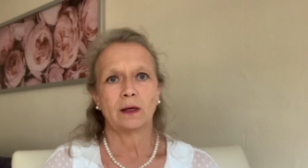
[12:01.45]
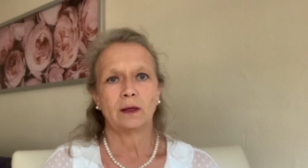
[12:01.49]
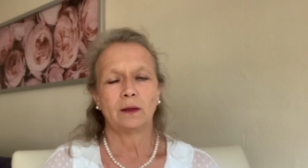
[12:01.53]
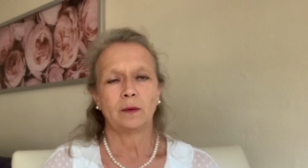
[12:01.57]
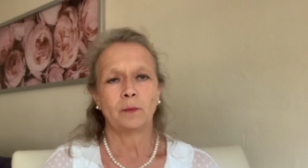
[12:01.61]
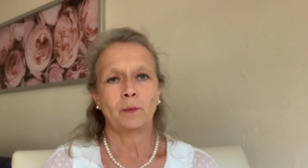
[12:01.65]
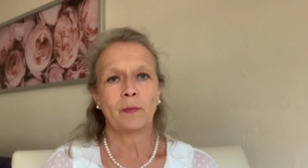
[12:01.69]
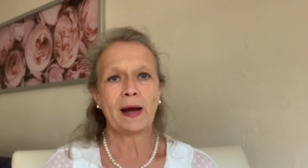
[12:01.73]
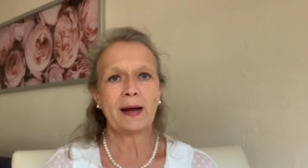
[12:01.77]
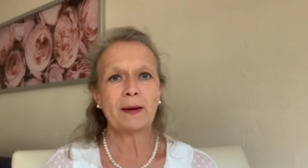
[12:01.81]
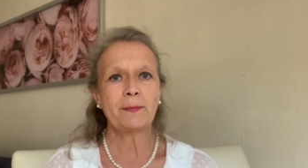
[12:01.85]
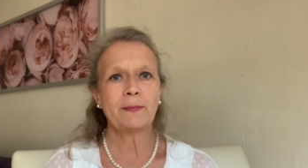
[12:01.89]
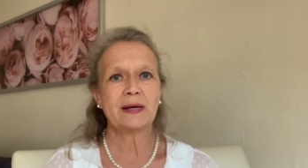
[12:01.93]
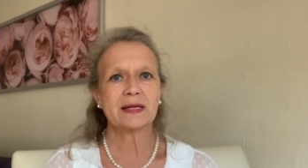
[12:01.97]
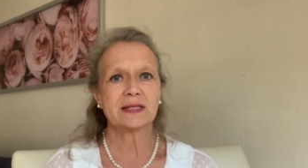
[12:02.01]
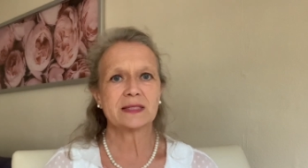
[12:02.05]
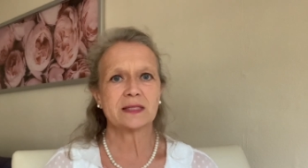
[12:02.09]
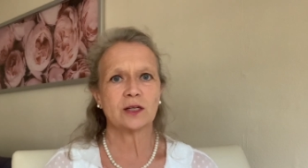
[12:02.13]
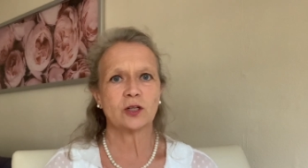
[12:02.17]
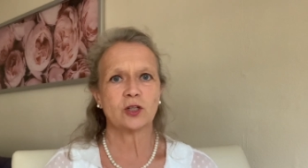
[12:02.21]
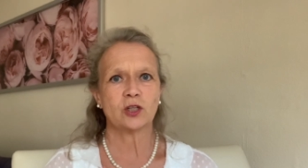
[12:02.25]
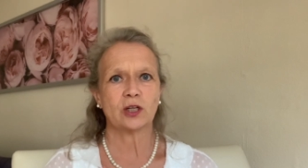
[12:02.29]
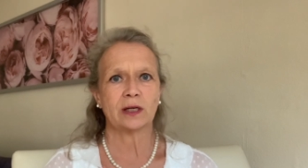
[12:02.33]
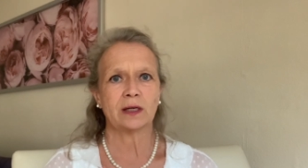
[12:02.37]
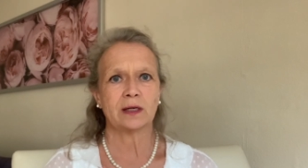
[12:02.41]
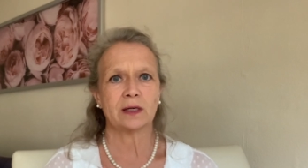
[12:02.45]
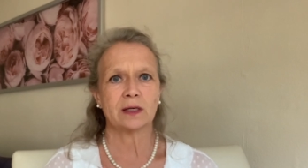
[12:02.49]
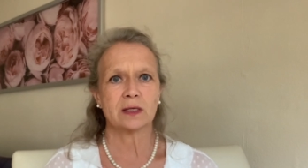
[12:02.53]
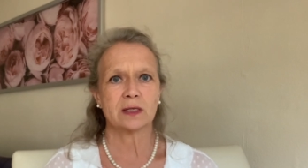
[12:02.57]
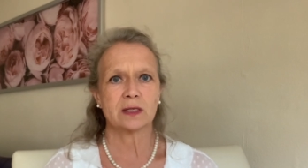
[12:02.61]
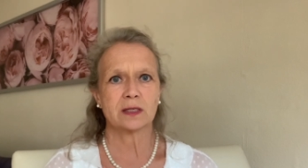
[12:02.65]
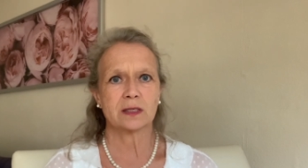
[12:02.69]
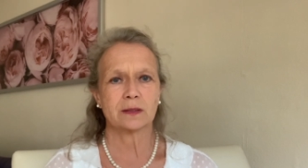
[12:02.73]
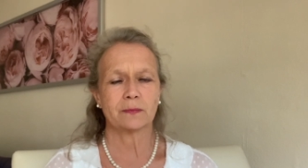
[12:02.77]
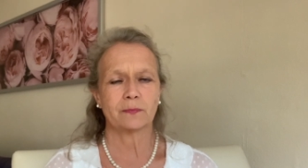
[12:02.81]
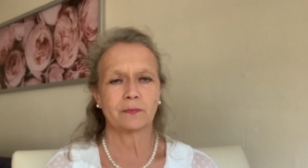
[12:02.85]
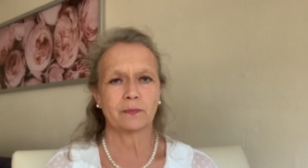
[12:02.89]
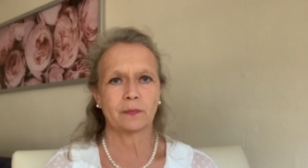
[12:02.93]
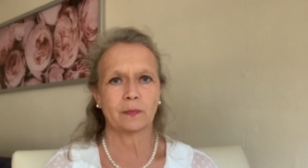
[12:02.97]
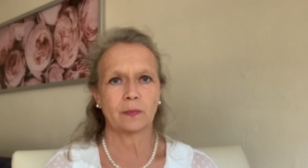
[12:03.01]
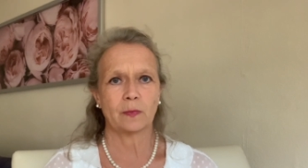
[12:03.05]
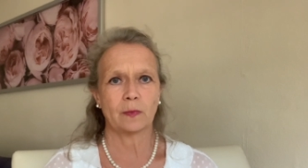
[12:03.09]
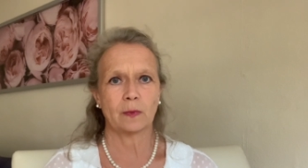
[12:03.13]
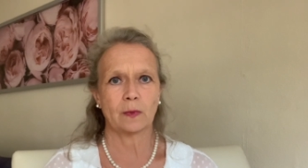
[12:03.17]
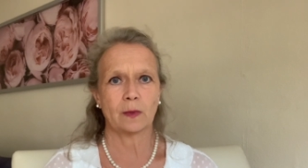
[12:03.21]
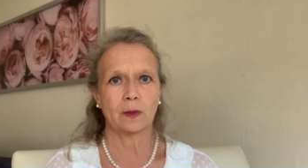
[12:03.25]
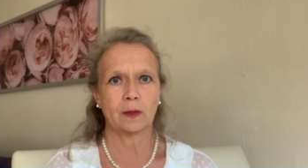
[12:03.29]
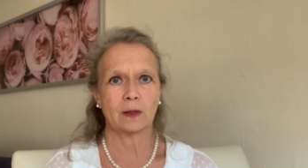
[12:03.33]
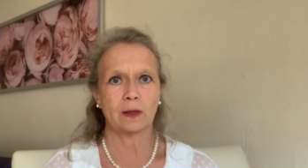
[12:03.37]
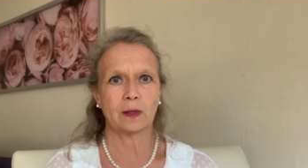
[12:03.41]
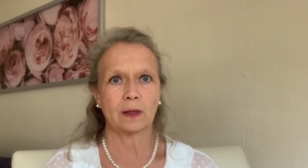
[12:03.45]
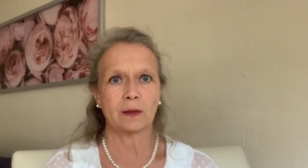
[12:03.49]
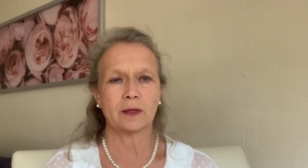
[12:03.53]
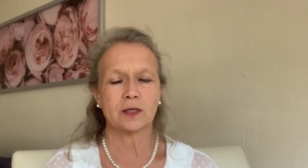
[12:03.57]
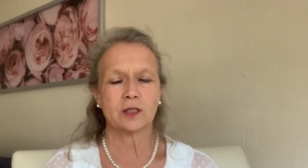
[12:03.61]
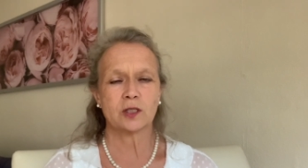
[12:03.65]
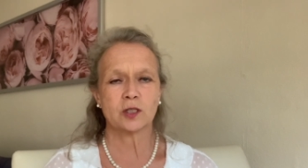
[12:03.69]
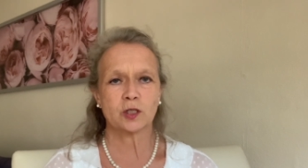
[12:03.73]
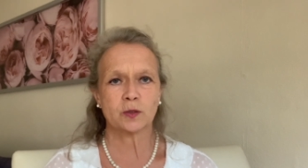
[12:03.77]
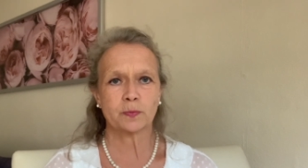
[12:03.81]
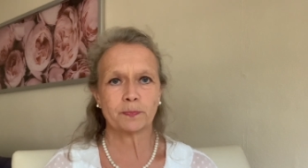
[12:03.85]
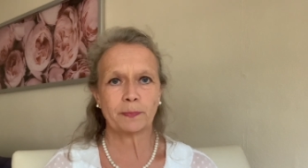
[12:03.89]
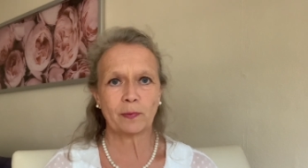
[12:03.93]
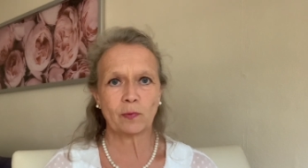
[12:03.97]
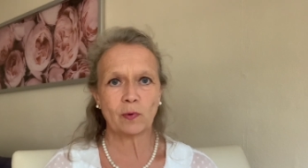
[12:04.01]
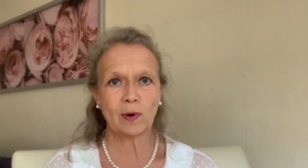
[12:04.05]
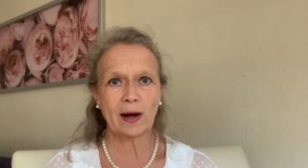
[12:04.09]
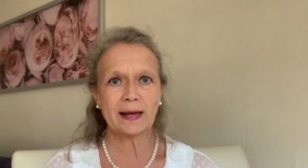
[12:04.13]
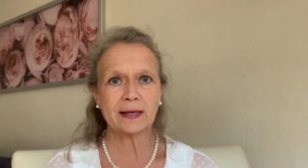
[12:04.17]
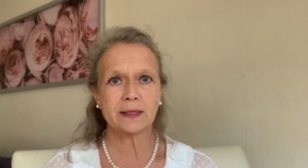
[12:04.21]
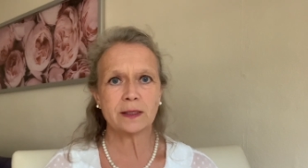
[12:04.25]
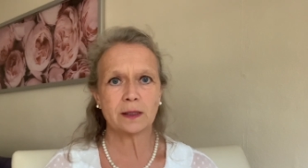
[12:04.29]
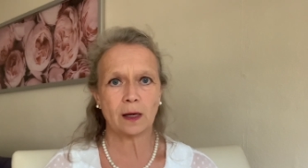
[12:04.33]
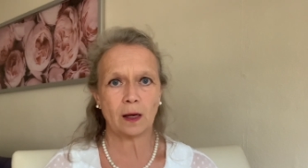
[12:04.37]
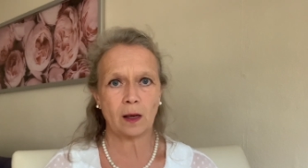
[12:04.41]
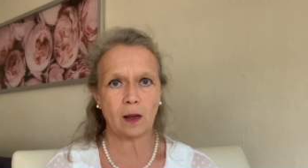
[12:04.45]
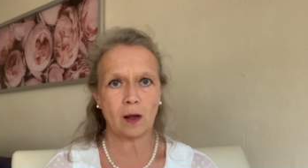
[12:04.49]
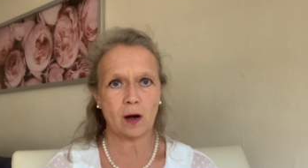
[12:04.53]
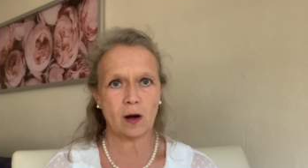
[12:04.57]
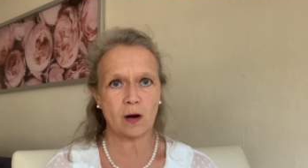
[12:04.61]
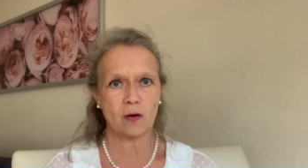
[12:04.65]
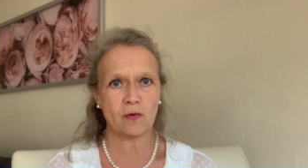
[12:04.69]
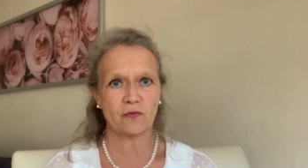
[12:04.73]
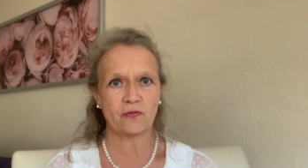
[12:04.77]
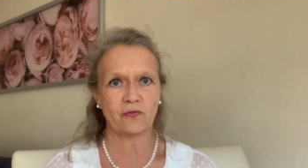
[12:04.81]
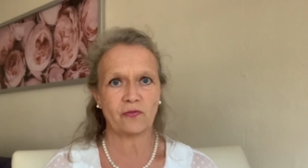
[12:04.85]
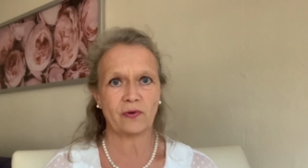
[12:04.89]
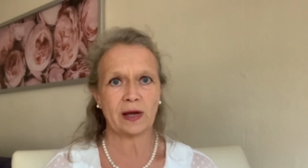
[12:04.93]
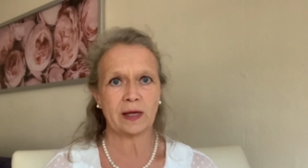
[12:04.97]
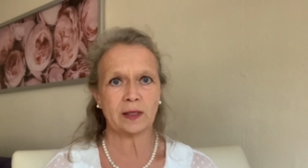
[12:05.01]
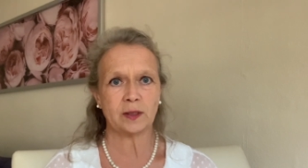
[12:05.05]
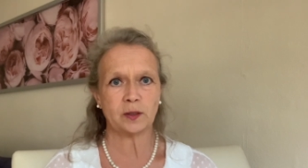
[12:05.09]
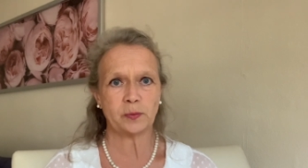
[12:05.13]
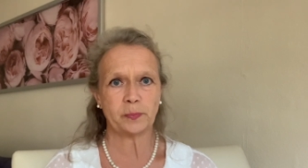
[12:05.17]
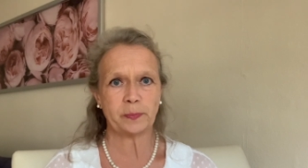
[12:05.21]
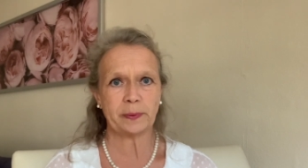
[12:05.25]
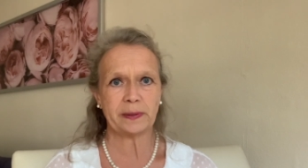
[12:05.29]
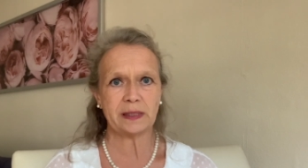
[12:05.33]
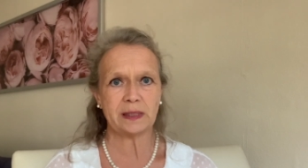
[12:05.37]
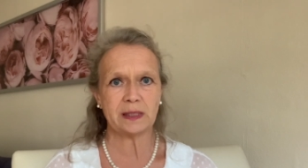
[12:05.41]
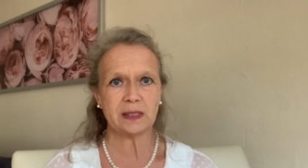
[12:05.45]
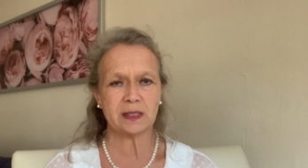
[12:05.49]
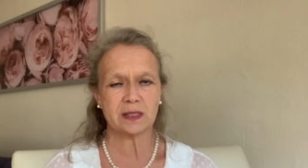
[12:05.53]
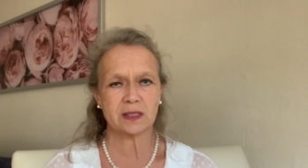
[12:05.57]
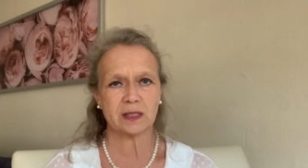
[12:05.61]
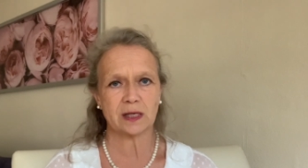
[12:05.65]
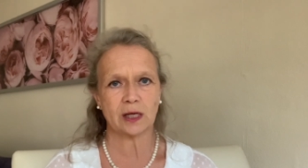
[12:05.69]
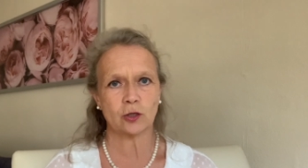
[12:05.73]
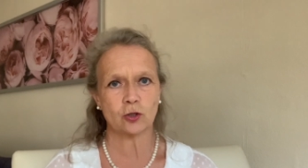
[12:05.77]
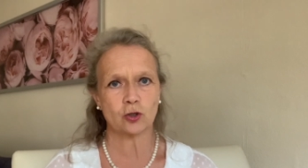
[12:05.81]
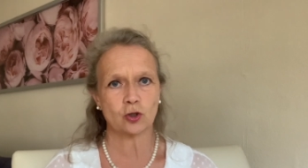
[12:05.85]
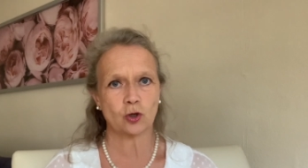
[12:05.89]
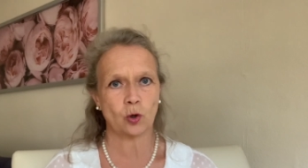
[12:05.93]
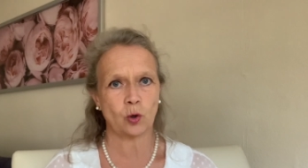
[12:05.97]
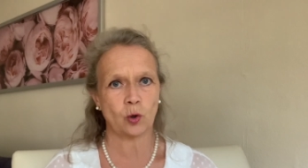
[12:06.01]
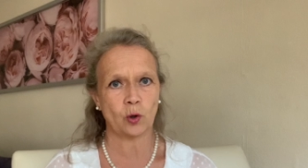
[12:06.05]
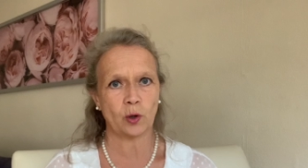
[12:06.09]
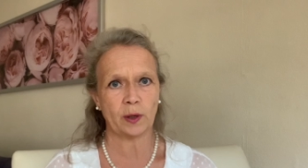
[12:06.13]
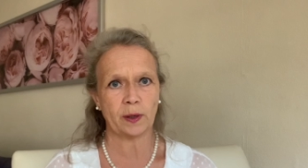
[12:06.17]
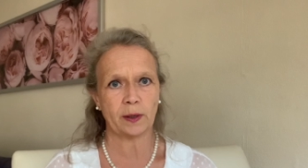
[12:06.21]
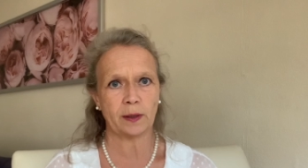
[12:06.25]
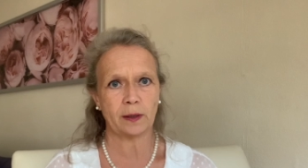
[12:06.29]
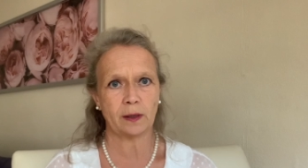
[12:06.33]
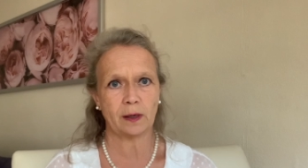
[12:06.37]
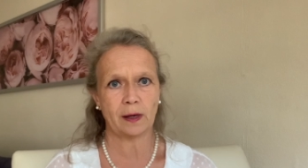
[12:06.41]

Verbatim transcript: my message is spread love and peace and joy.